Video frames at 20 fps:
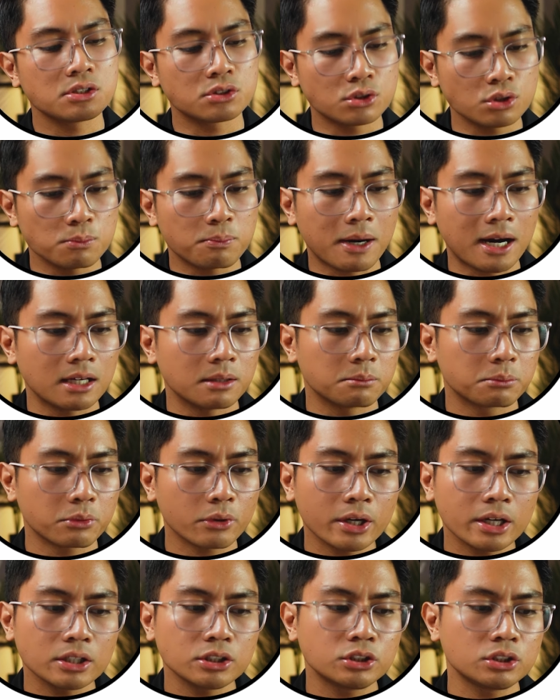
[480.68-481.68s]
supine
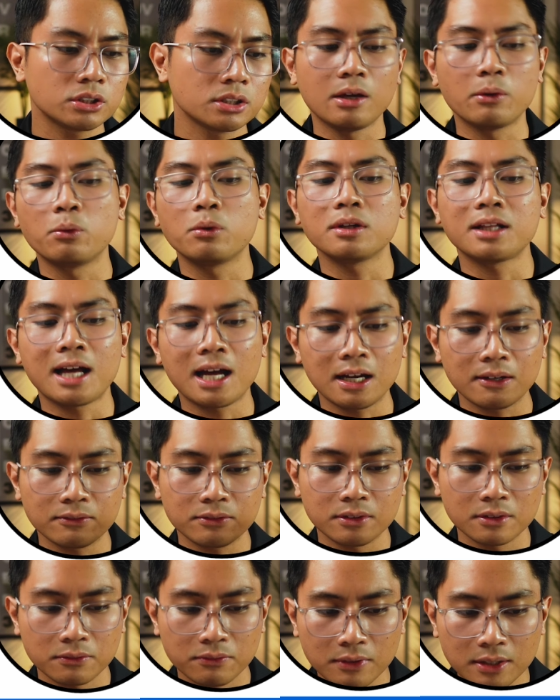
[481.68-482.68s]
bridge. It will
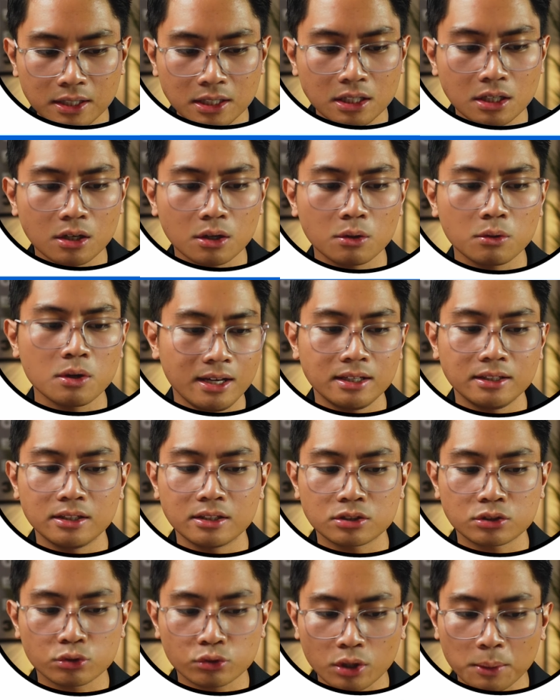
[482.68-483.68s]
have the video, a
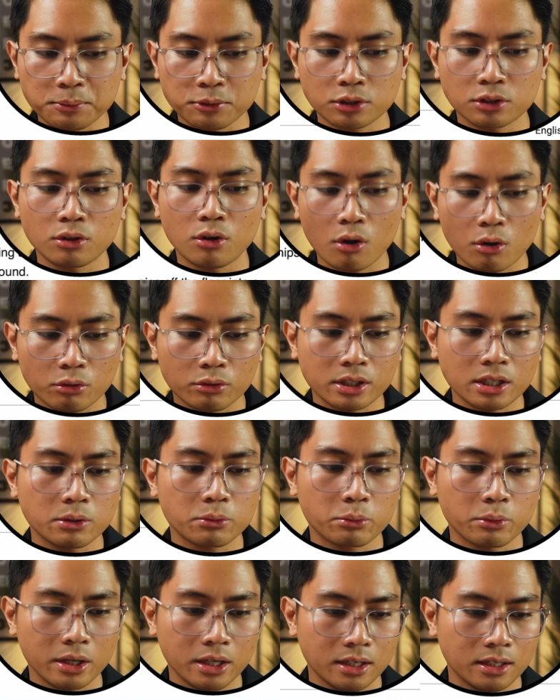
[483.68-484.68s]
description already
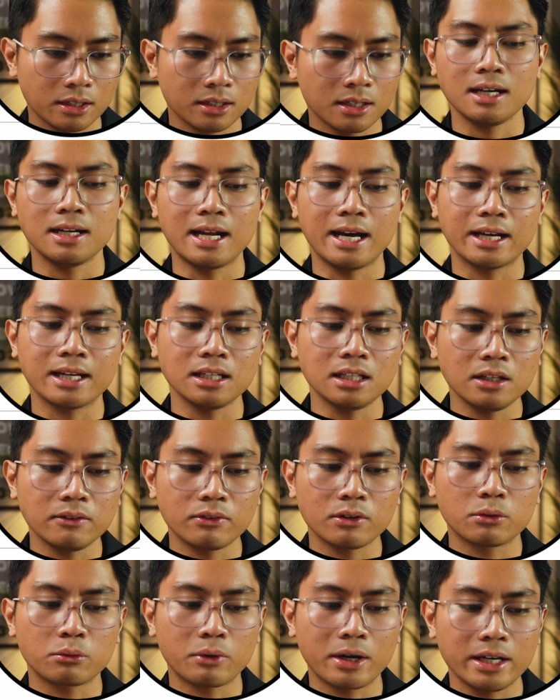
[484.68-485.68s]
written, and I can
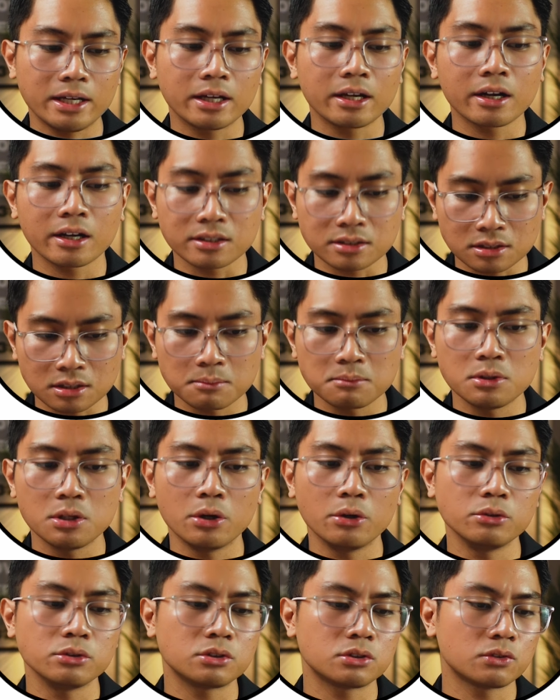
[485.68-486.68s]
even write custom
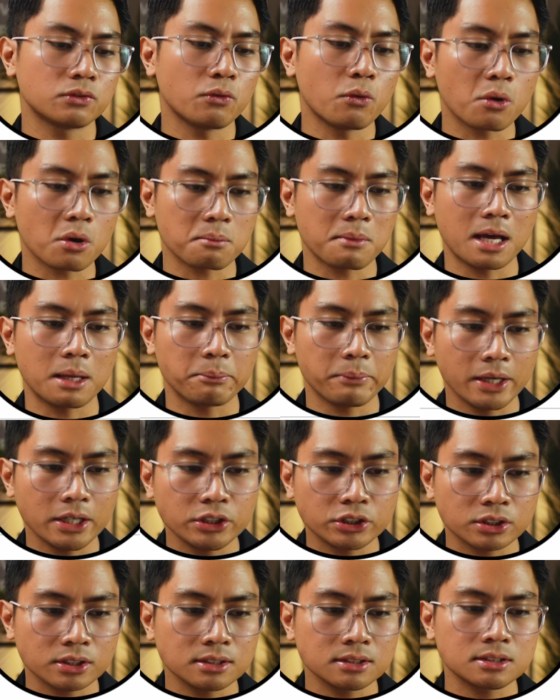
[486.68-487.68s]
notes for my
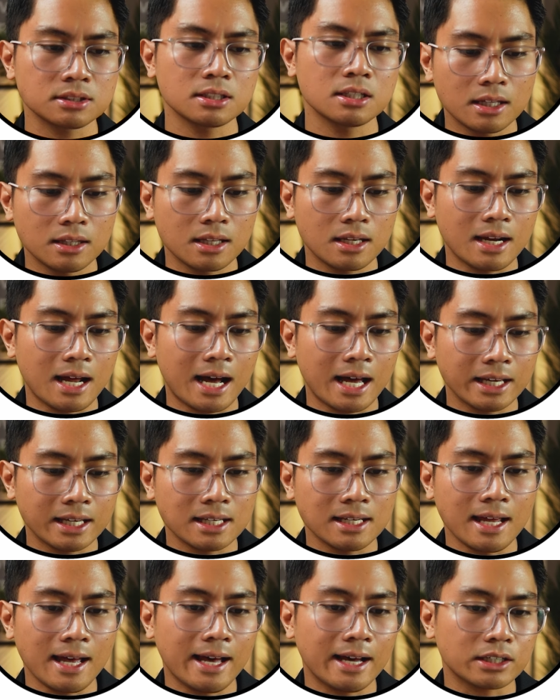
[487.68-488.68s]
patient, and then I
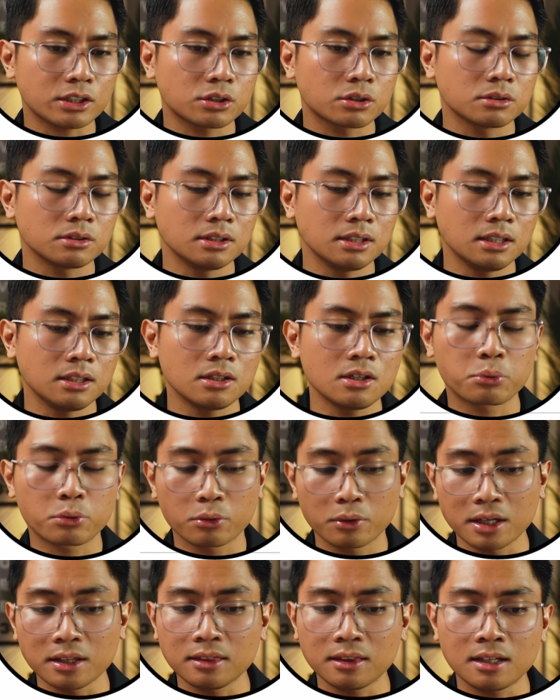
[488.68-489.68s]
can actually
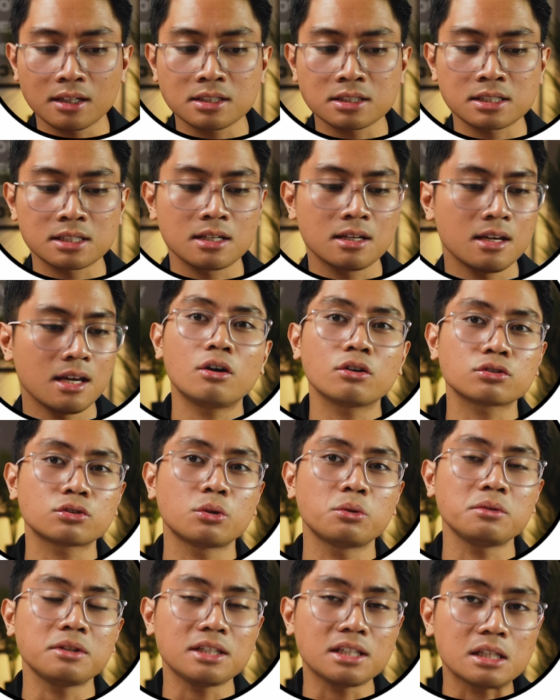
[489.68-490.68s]
print this,
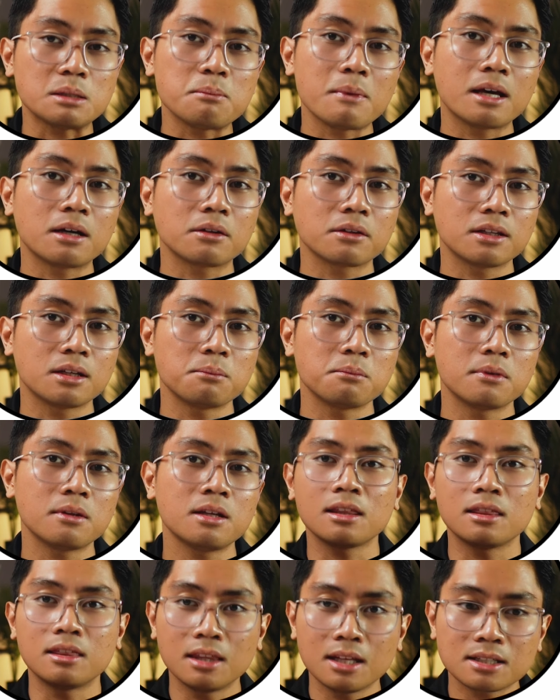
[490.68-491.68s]
also email them
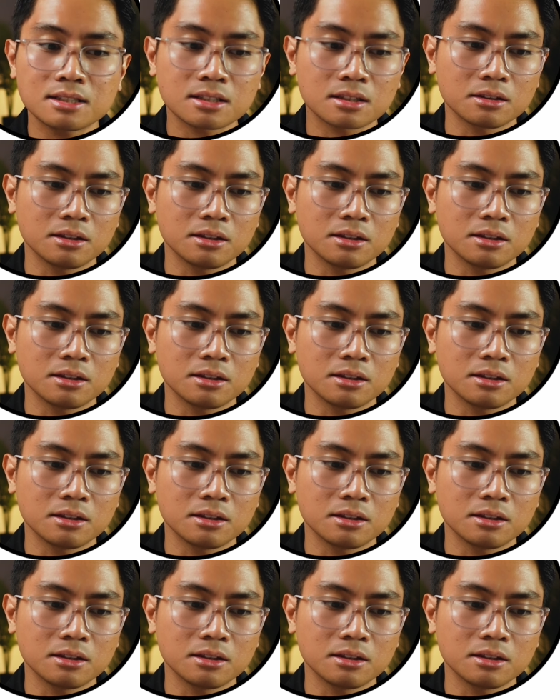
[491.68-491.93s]
this